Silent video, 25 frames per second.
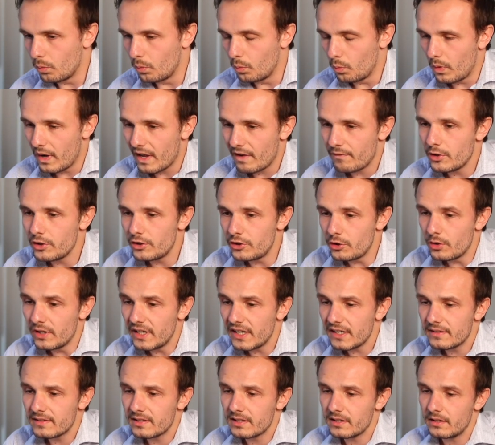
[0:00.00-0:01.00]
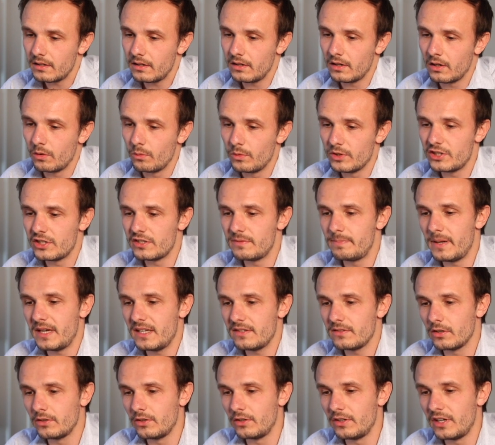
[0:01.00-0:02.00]
we have a unit which is
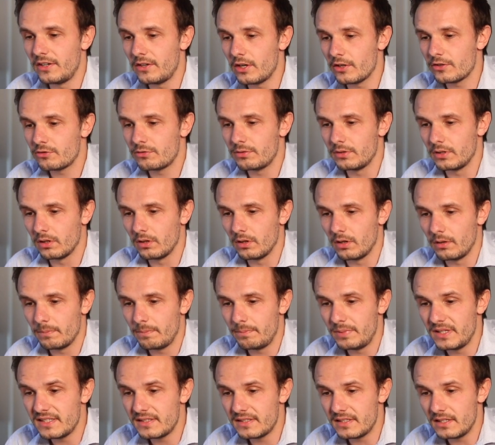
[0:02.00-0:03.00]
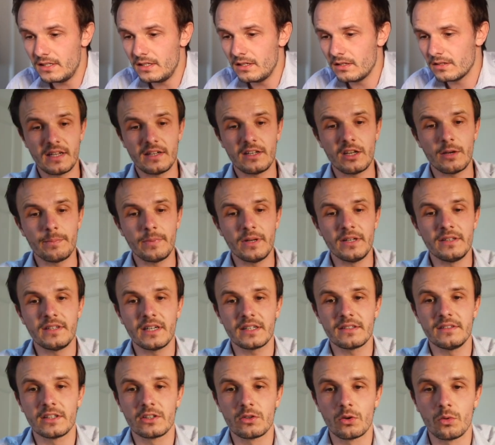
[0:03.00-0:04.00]
based on an industrial PC set up in
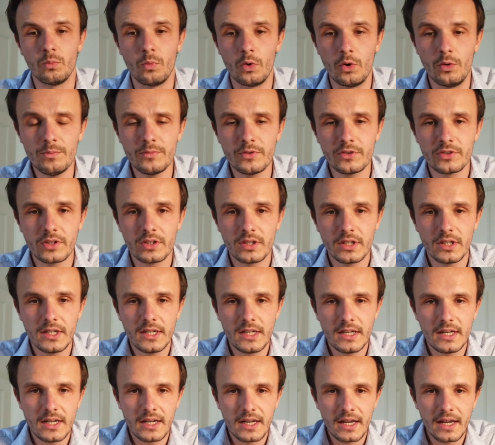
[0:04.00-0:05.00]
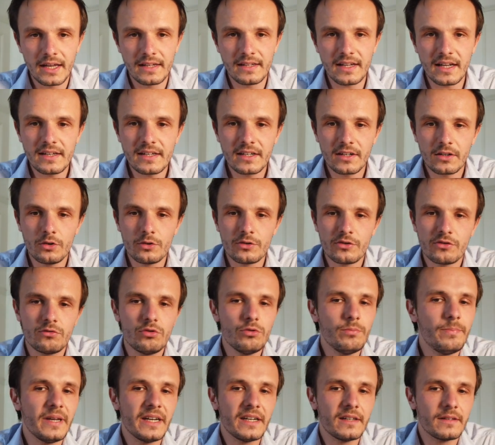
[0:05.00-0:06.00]
technical rooms, and that includes
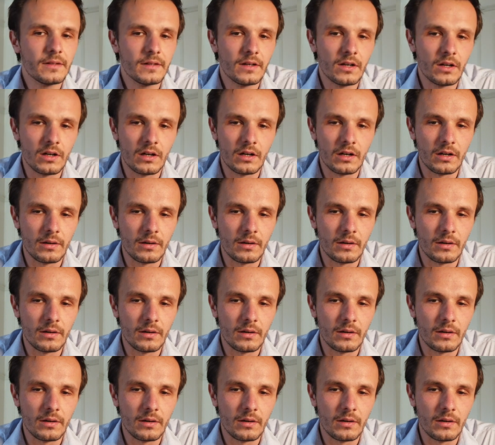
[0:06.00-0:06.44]
2 big